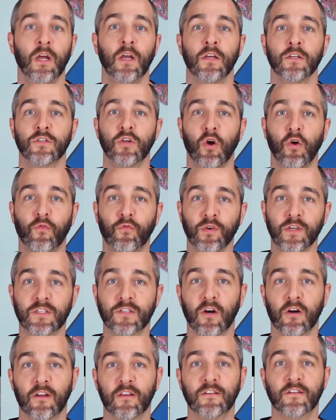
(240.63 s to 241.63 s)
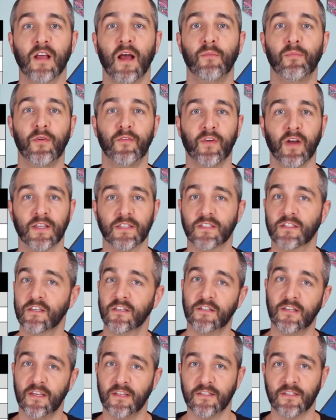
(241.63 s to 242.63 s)
So if we start at the top, we've got
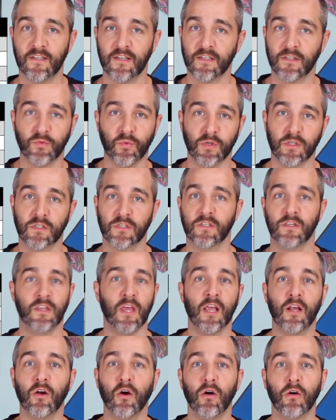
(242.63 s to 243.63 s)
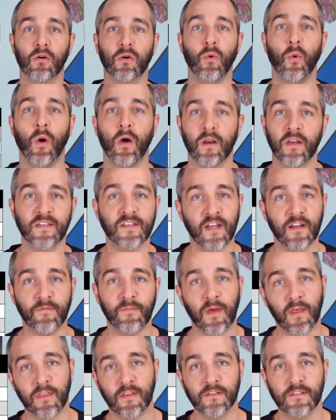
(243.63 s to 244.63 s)
statistics, which they call quantitative
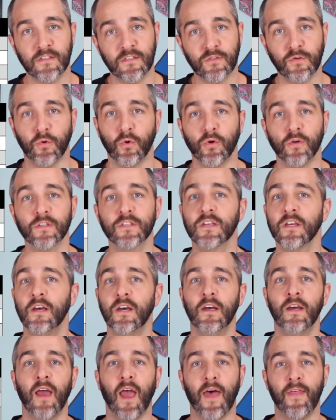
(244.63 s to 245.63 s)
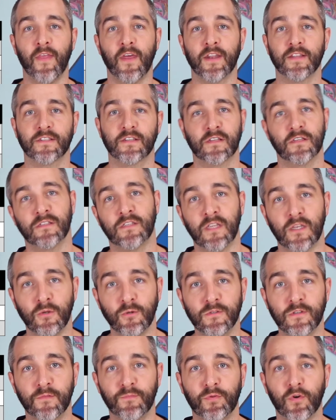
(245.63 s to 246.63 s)
methods and tools, and then it's
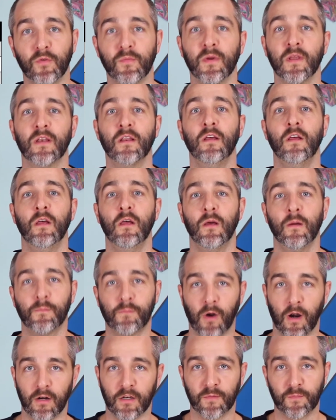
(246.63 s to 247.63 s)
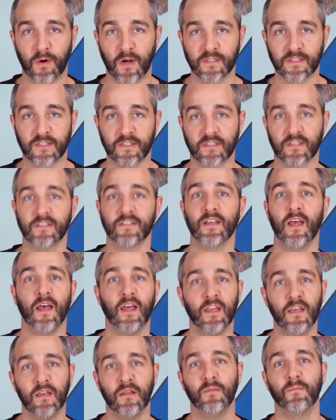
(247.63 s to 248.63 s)
continuous improvement, product and process
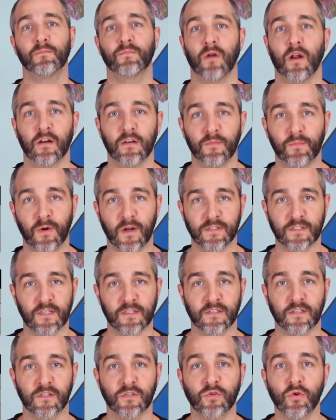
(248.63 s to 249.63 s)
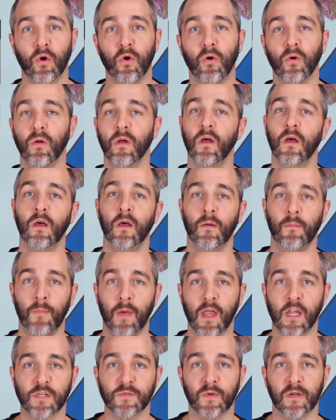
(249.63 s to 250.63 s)
design, product and process control,
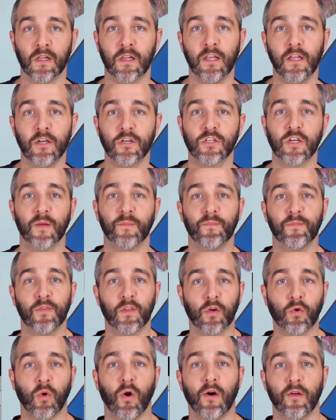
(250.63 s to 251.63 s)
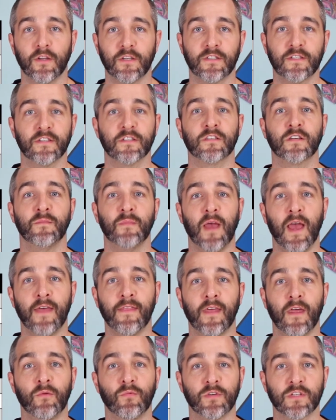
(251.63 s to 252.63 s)
management and leadership, the quality system, and
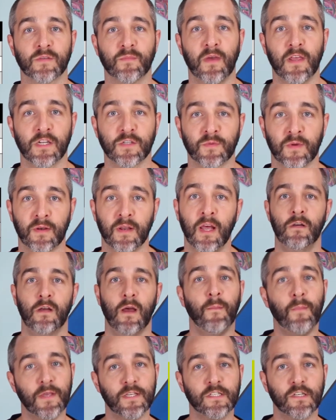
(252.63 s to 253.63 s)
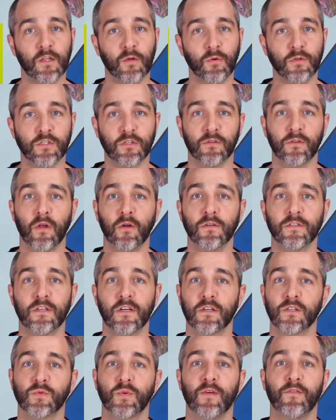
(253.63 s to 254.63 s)
then risk management. And basically what you'll notice
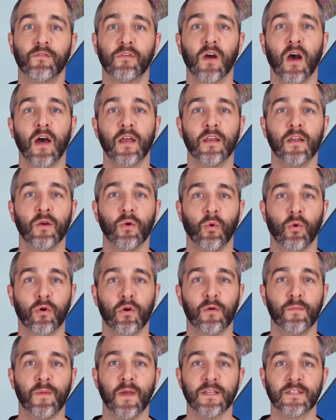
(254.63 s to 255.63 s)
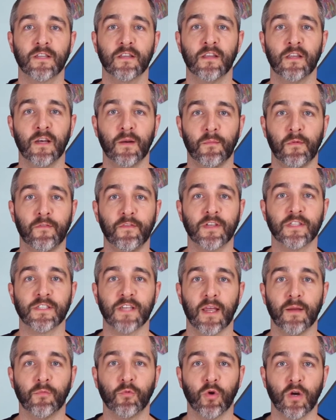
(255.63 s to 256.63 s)
here is we've gone in order based on the number of
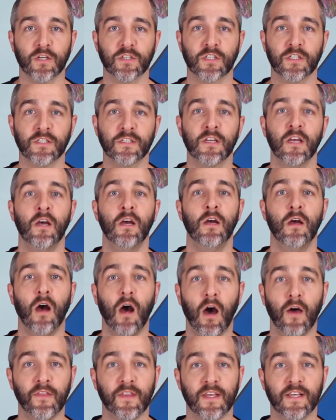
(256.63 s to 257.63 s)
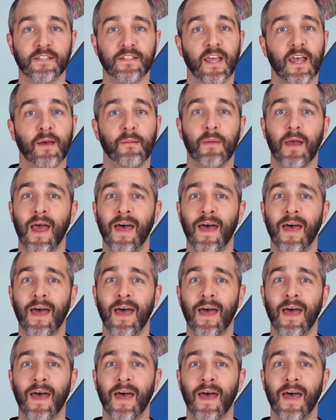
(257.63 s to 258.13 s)
exam questions on the exam.